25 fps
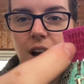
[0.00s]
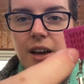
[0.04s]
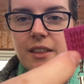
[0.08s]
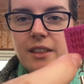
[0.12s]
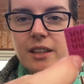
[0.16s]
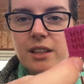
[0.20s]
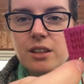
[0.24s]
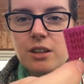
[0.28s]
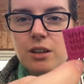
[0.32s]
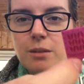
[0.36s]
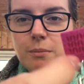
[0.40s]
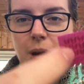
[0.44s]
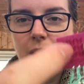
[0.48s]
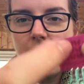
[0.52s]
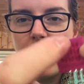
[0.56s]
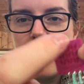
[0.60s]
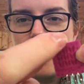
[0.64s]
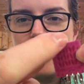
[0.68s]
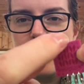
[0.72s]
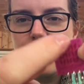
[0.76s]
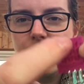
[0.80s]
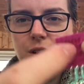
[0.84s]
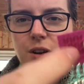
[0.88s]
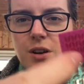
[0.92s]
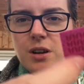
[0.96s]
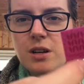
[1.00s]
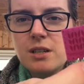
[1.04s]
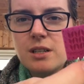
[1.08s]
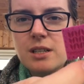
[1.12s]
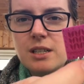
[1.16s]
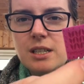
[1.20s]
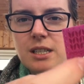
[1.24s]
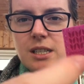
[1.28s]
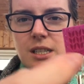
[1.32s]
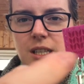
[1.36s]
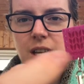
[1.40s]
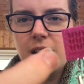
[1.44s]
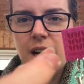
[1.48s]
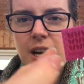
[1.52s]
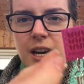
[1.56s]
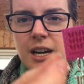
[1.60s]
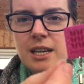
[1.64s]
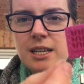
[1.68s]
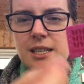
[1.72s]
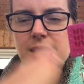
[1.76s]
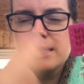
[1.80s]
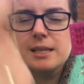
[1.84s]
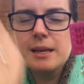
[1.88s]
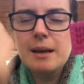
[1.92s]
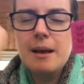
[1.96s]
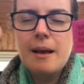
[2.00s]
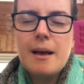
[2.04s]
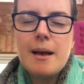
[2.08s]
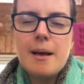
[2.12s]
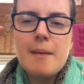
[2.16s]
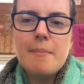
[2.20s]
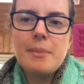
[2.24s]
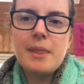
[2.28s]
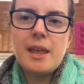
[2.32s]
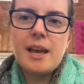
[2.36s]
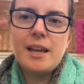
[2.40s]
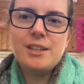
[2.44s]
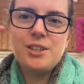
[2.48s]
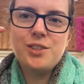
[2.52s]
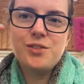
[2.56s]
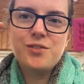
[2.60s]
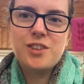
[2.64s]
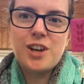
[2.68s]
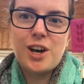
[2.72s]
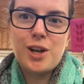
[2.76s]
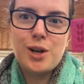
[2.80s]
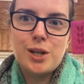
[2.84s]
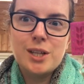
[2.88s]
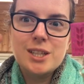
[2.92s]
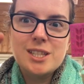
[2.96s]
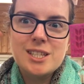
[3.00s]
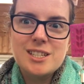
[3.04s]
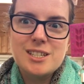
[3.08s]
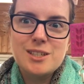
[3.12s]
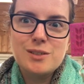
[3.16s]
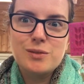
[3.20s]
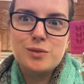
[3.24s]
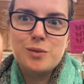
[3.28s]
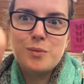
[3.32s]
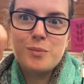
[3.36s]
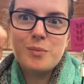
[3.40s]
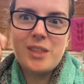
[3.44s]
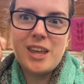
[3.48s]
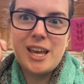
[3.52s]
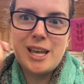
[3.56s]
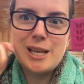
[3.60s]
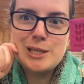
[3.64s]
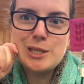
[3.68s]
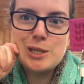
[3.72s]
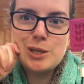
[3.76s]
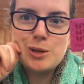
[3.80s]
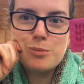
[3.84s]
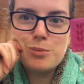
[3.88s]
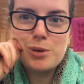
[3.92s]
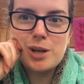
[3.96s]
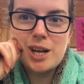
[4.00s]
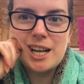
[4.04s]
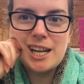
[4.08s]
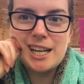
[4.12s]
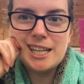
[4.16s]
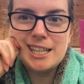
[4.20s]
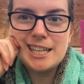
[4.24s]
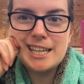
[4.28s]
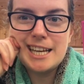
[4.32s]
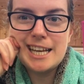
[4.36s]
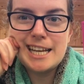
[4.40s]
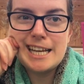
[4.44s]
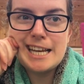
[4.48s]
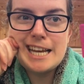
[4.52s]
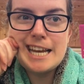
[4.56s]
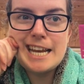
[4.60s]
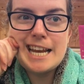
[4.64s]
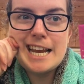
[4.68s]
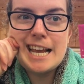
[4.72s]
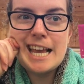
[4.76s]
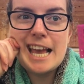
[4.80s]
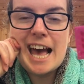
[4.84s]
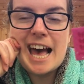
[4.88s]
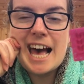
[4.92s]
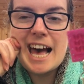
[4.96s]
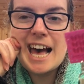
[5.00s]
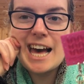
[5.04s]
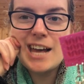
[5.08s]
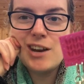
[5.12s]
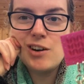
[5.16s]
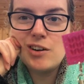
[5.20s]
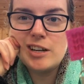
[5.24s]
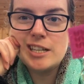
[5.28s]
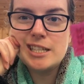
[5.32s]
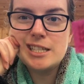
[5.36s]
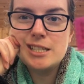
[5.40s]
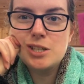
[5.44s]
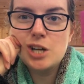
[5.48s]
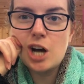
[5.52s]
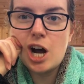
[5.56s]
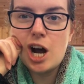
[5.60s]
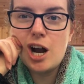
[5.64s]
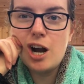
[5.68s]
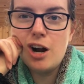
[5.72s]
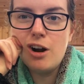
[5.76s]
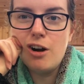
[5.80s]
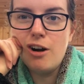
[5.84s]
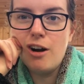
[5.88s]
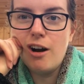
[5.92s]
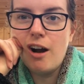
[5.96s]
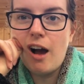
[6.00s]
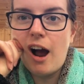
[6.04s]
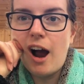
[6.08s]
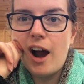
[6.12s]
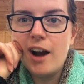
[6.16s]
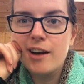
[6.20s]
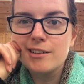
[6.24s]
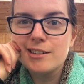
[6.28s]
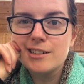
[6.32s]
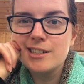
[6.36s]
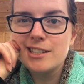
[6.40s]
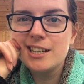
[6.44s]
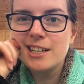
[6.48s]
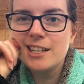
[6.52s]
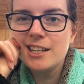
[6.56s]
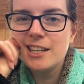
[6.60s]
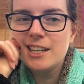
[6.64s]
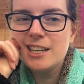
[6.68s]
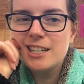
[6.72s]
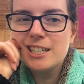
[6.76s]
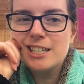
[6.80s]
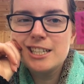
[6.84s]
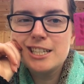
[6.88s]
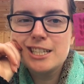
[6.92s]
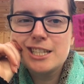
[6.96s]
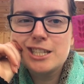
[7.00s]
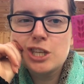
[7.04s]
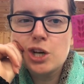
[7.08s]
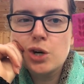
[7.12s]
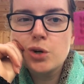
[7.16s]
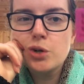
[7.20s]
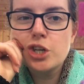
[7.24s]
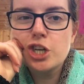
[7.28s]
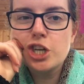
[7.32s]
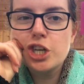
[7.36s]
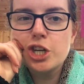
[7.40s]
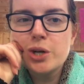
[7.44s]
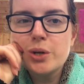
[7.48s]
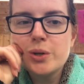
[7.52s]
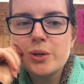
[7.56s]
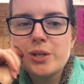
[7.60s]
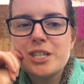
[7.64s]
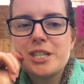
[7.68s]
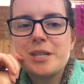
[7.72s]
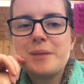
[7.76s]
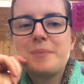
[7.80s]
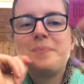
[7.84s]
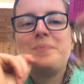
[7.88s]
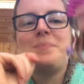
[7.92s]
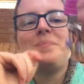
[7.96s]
think they're about a third of the size. And you've got lots of different things you can put on, like a kitty cat or a star or a heart. It's so cute.